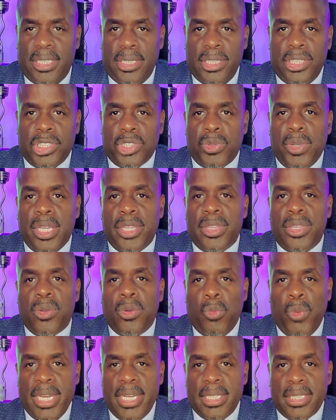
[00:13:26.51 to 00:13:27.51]
strengths,
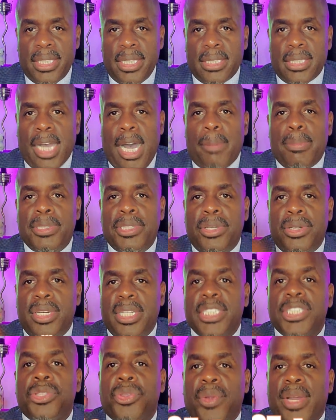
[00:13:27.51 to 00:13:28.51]
weaknesses,
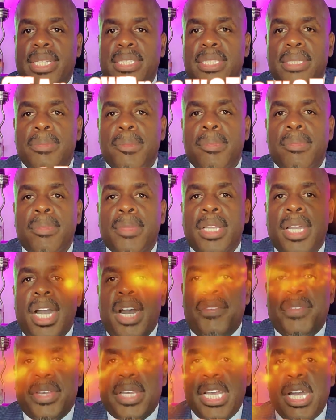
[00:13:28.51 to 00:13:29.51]
opportunities, threats,
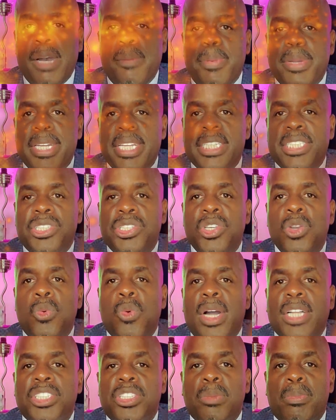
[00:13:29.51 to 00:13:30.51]
of the companies you
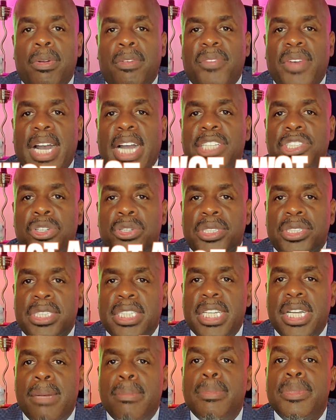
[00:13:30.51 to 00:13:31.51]
want to provide your
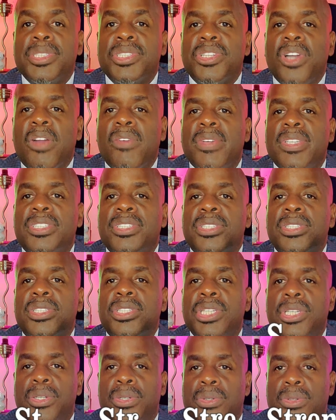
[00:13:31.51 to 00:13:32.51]
STEM service
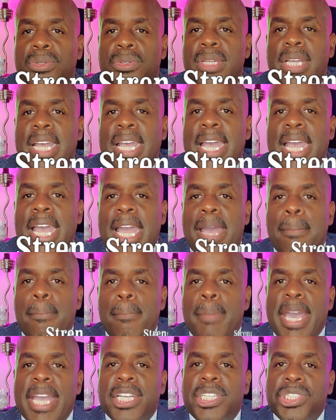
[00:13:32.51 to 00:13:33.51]
to, and
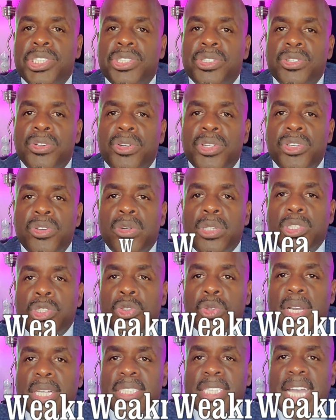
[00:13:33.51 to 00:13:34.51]
make sure you
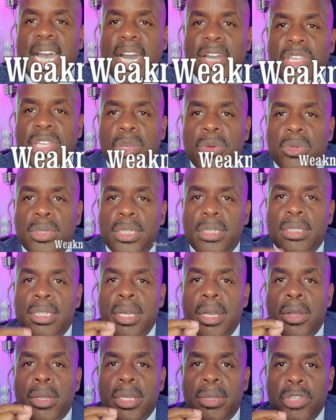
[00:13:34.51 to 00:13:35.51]
address how you will
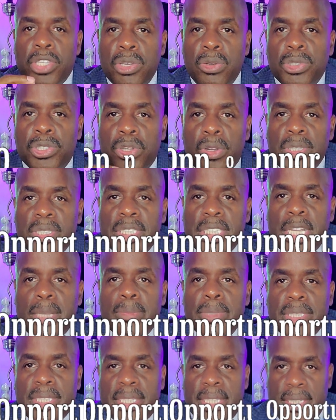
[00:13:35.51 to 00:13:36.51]
use your
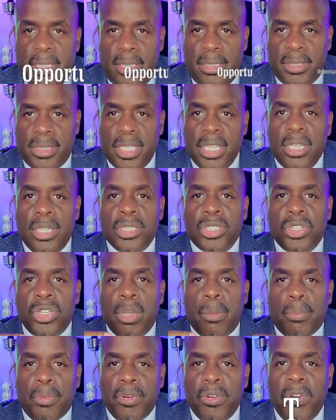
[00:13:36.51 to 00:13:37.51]
STEM skills to
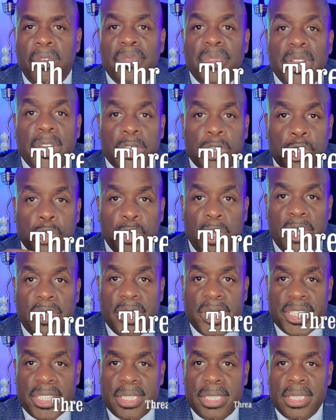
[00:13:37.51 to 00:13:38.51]
improve their
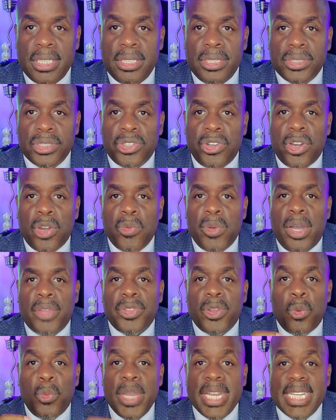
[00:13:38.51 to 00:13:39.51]
strengths, turn around
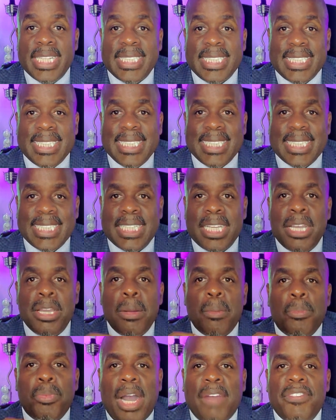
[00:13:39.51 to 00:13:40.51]
their weaknesses,
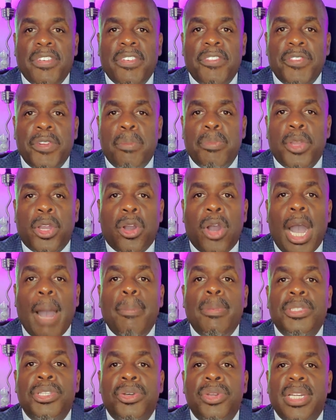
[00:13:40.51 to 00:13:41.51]
profit from their
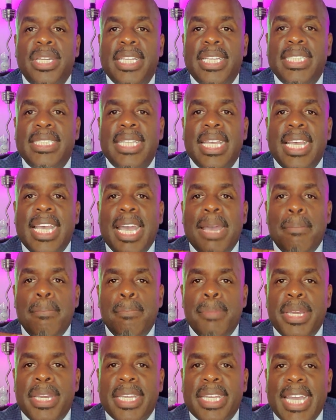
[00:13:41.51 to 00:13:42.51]
opportunities, and
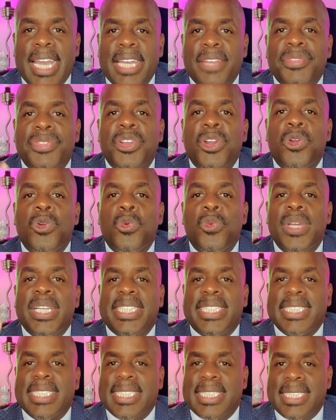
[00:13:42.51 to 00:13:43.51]
mitigate their
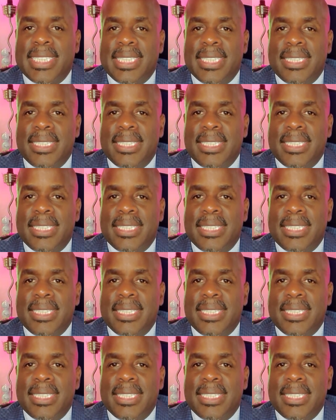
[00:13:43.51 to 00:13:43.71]
risks.